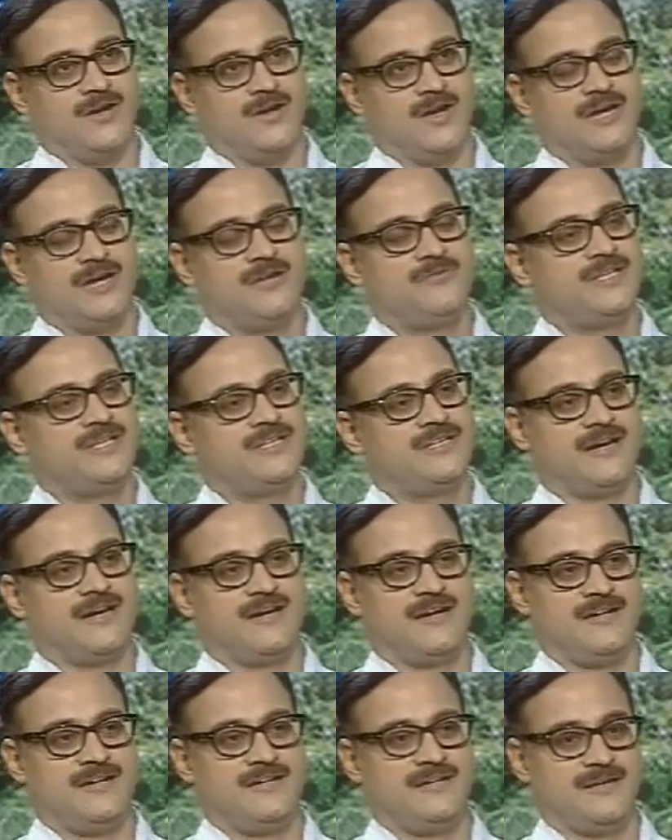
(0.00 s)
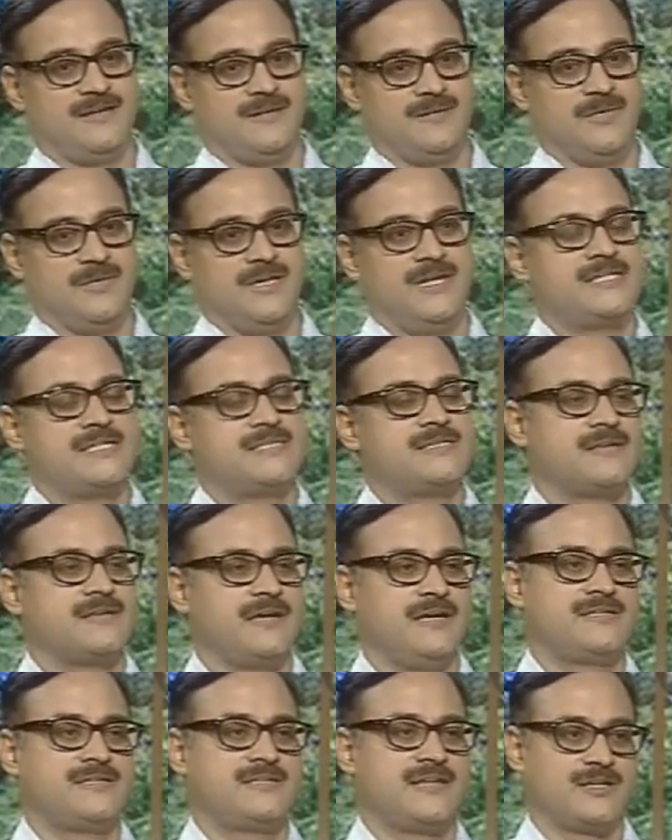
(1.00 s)
Ayurveda,
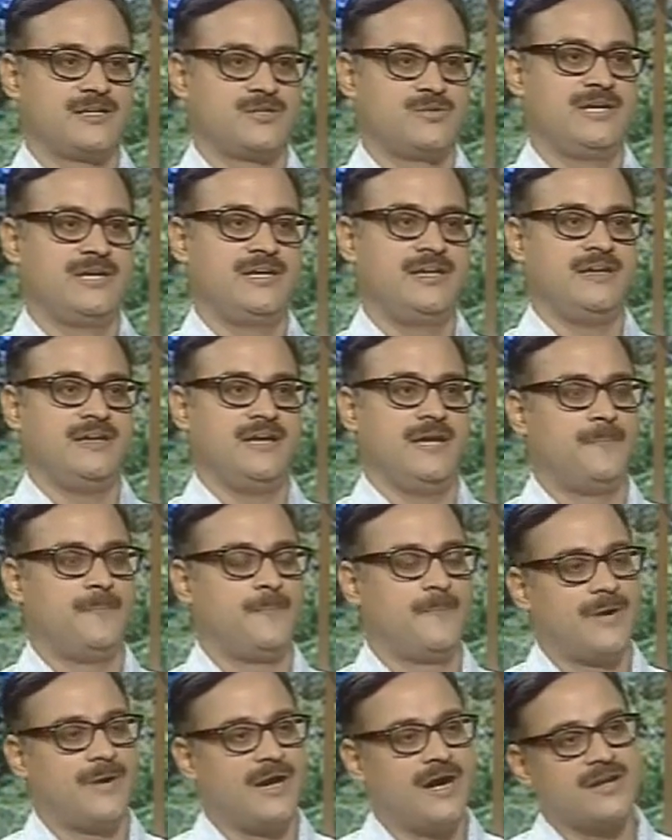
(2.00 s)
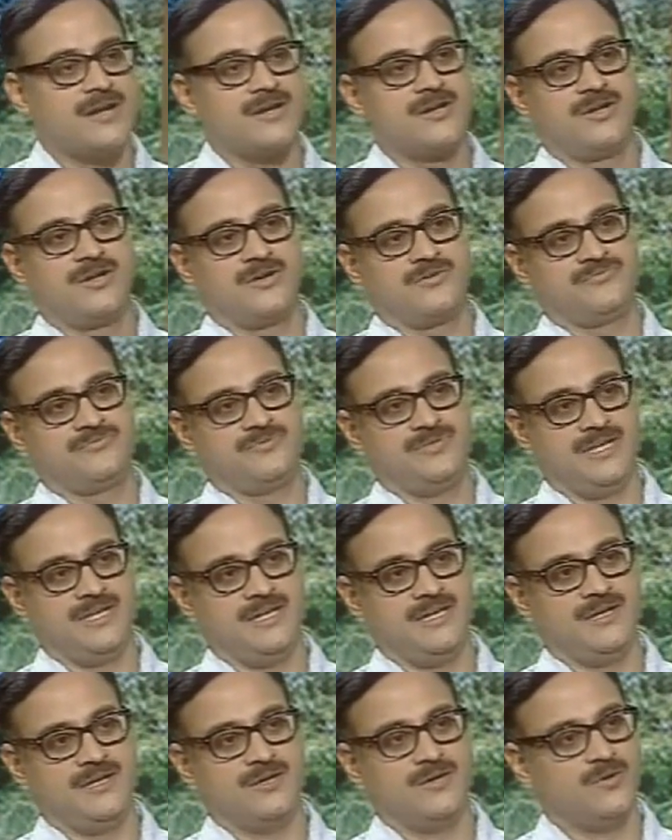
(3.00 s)
it's actually a part of
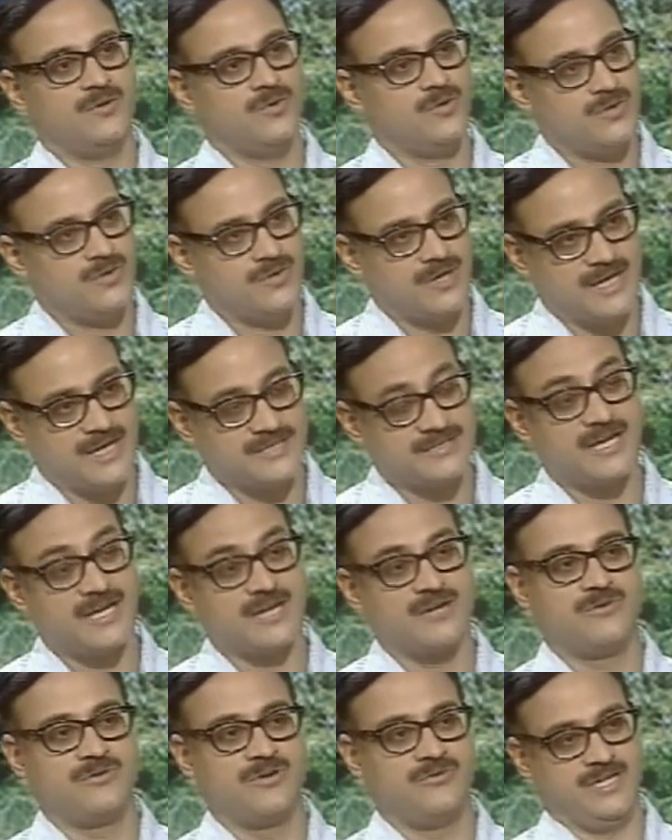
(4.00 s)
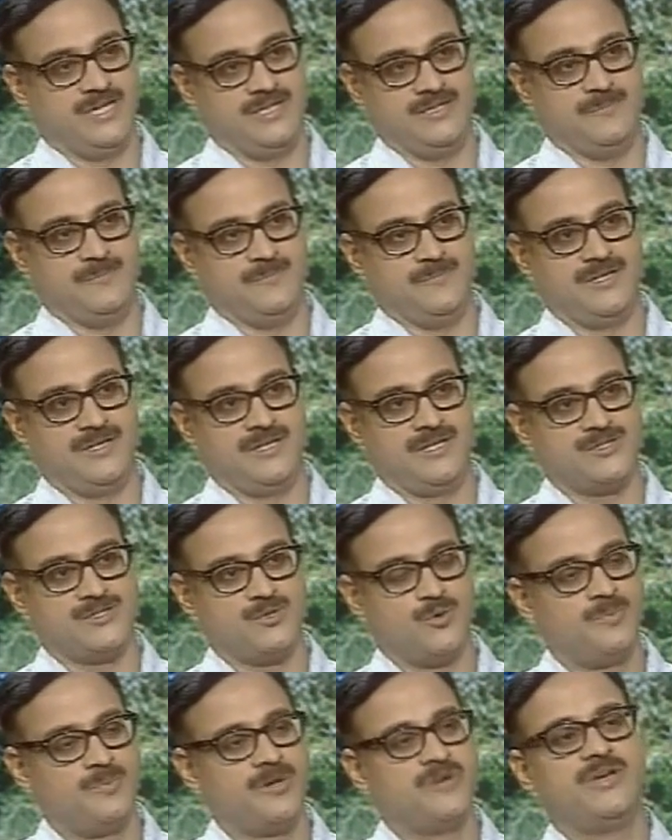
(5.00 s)
the Atharva Vedam. It is
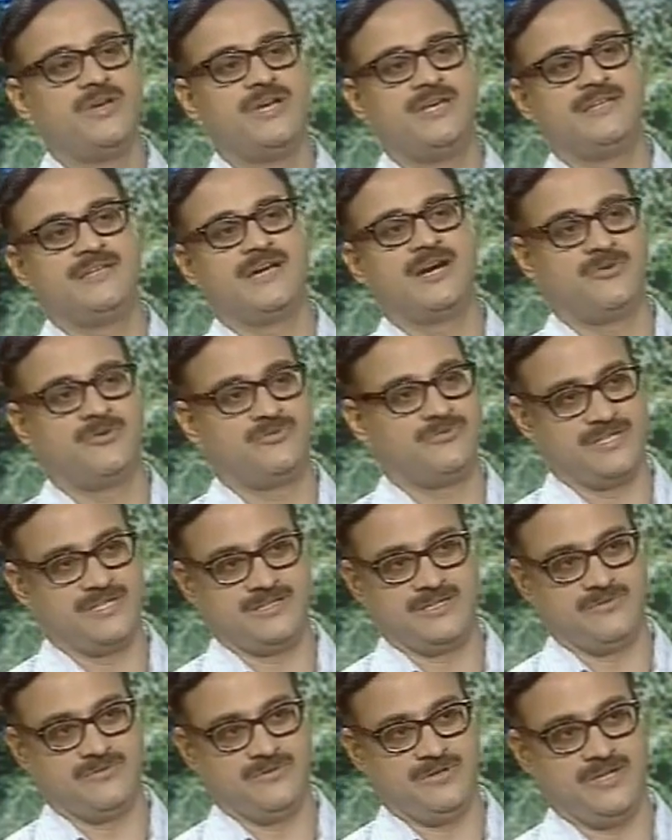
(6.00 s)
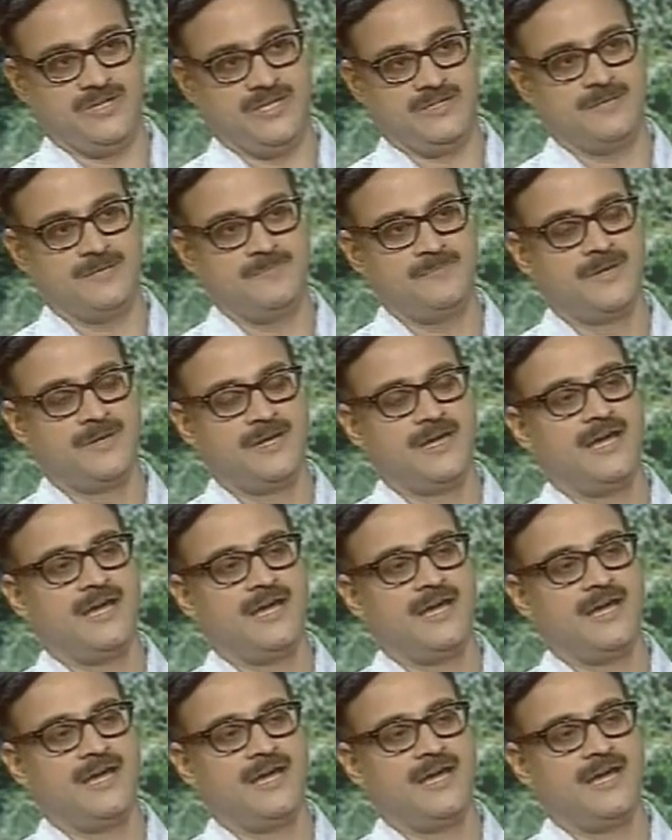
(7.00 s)
Upaveda of Atharva Vedam.